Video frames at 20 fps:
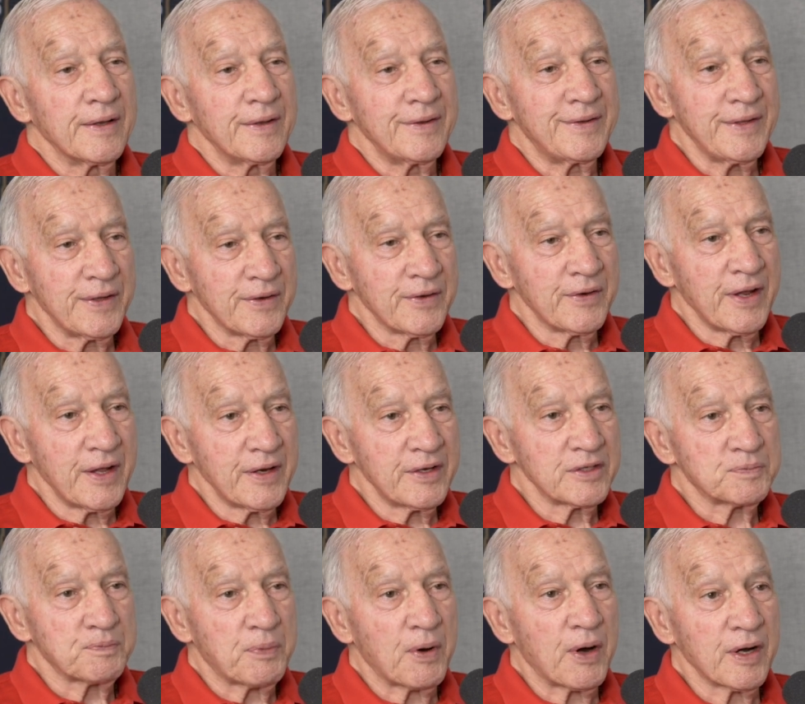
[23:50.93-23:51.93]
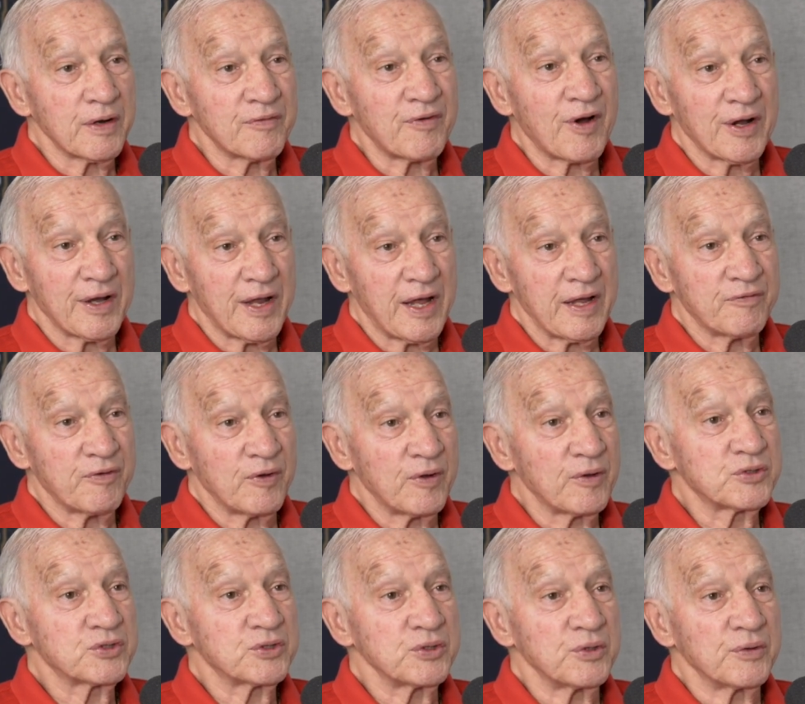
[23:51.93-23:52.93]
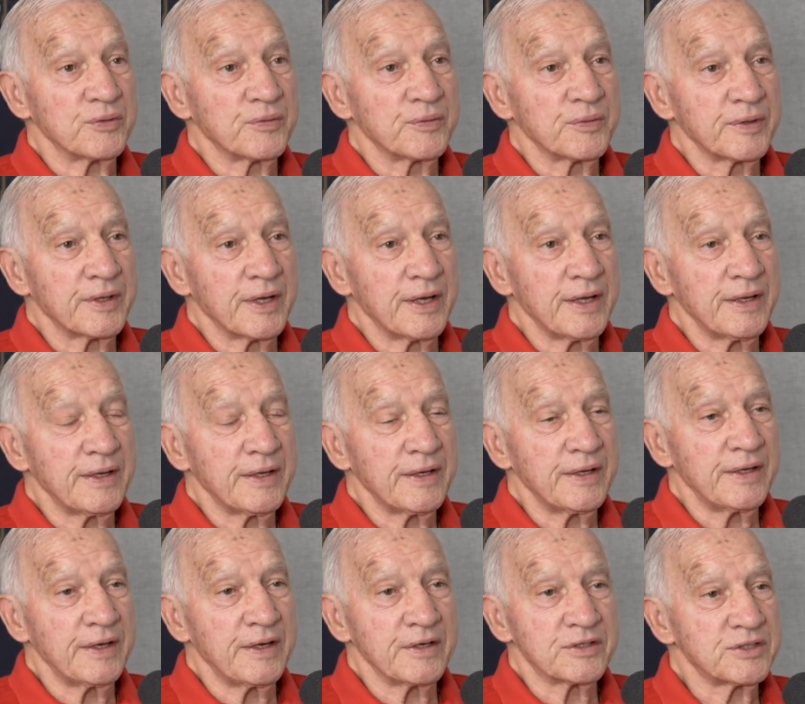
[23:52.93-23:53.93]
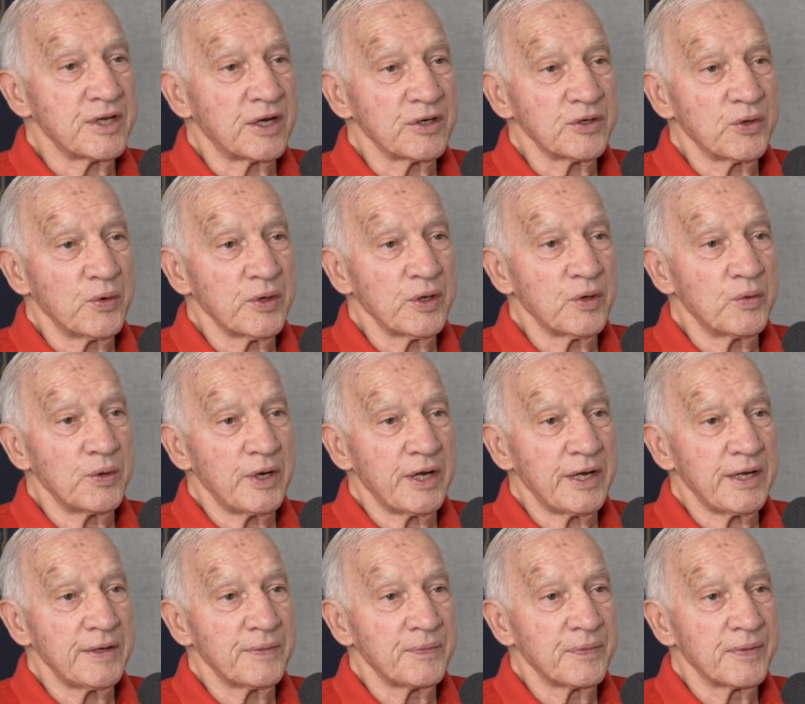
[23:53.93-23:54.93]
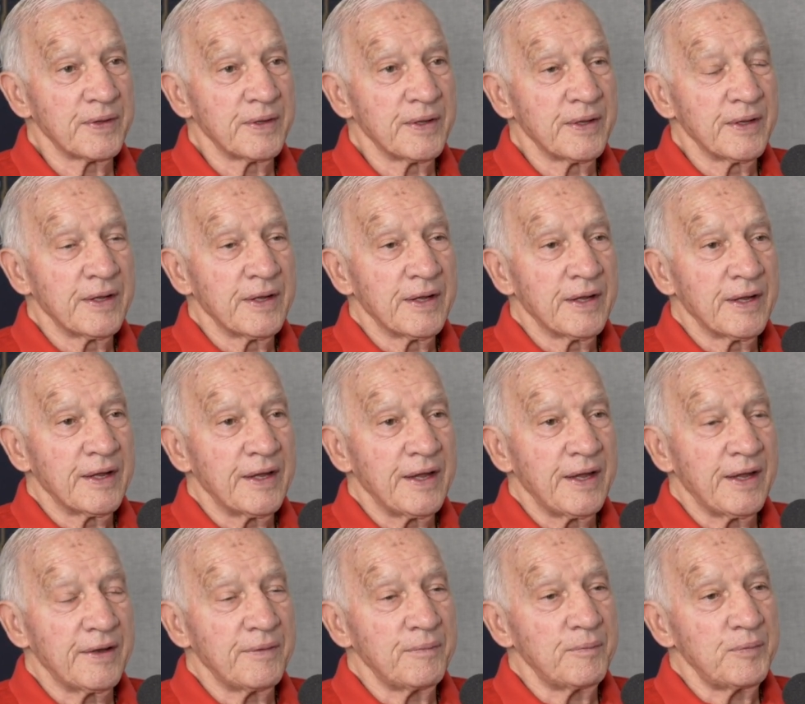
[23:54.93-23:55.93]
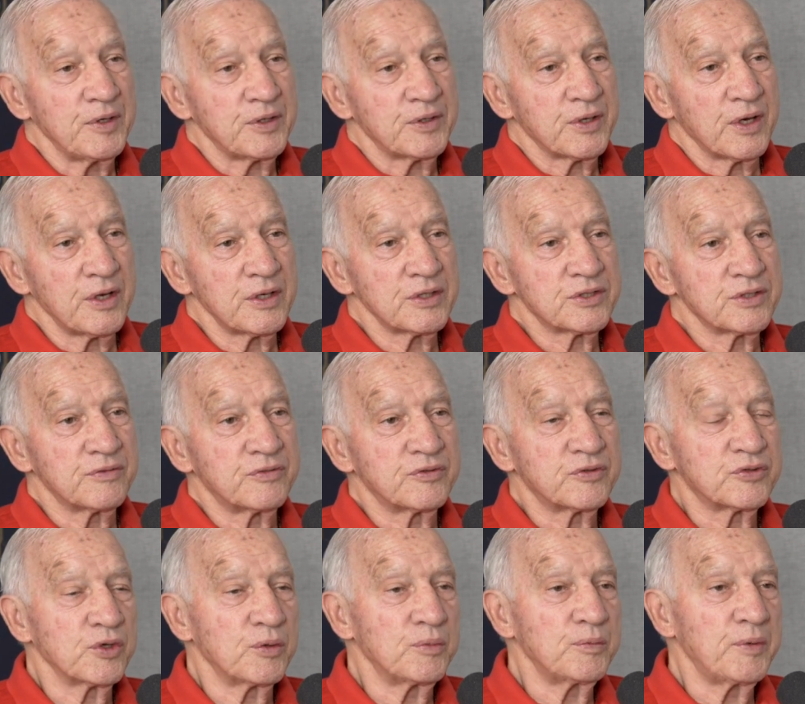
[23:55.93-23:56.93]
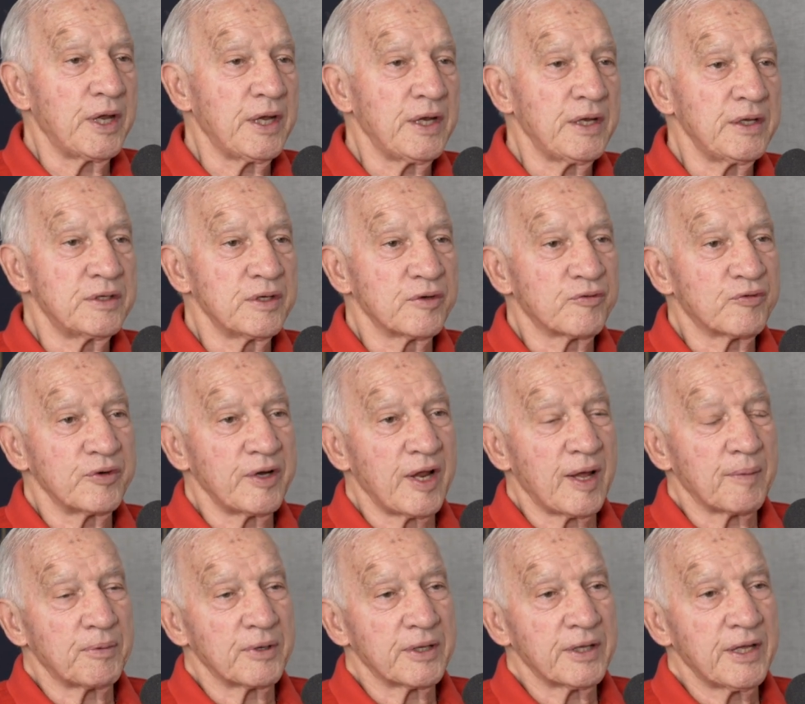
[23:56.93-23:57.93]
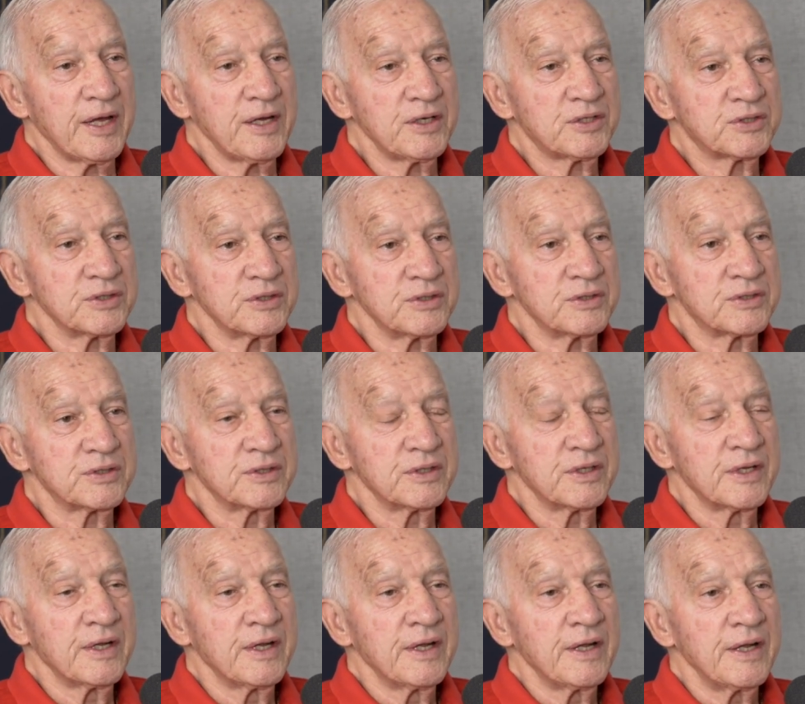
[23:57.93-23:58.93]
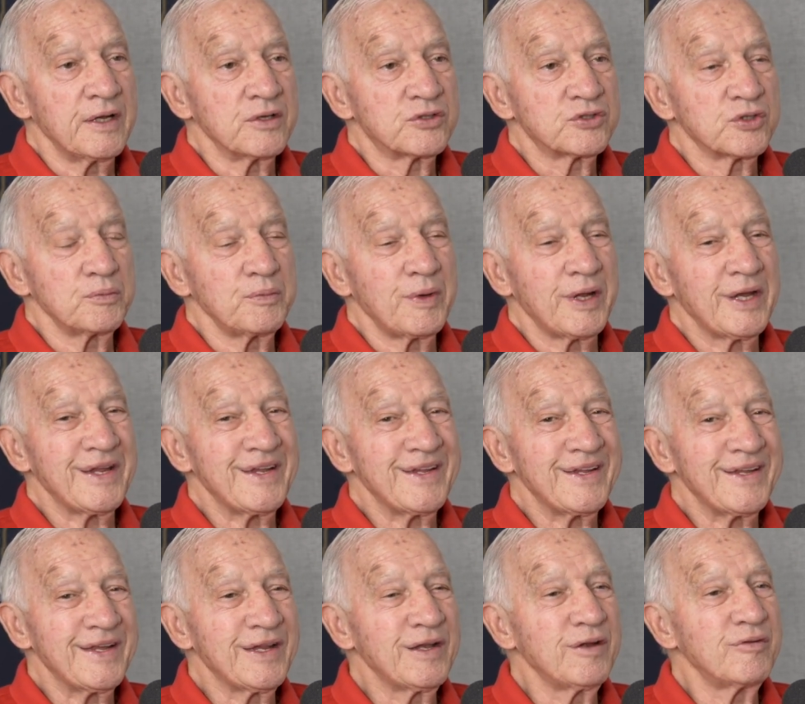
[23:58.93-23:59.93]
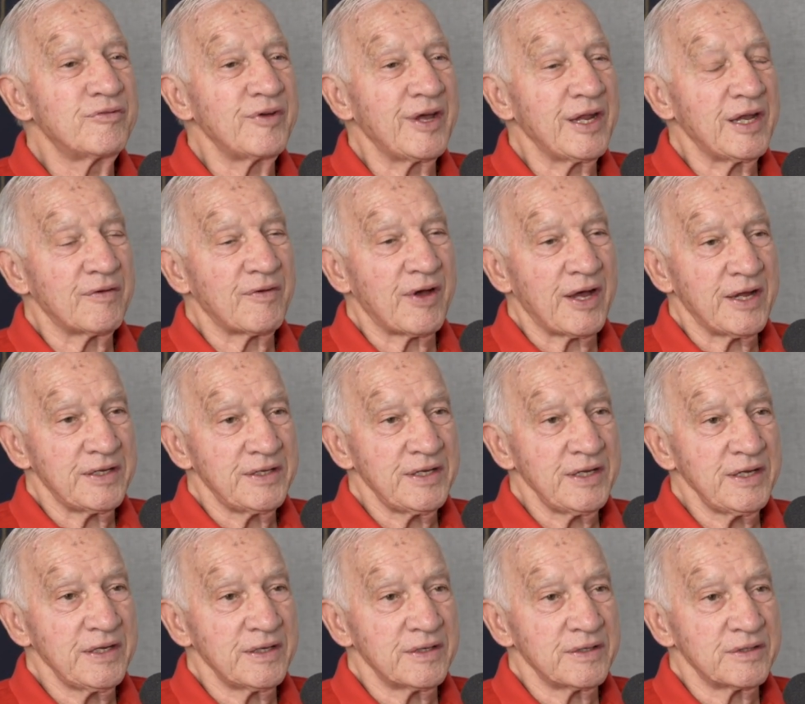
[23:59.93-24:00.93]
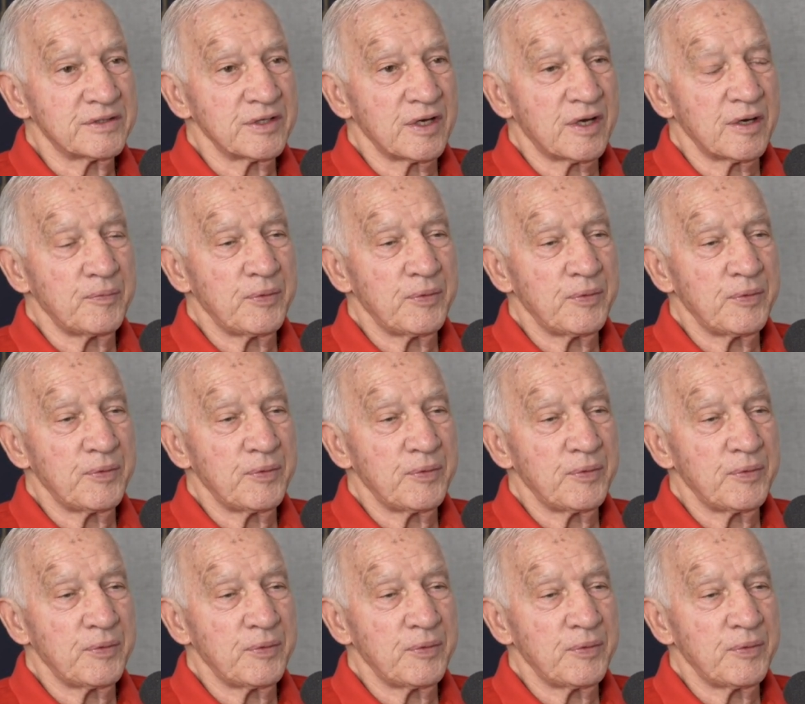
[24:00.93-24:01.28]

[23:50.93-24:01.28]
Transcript: the internet is part of our life also, okay? And it's not going away. And because of so many different applications and so many innovative ideas that are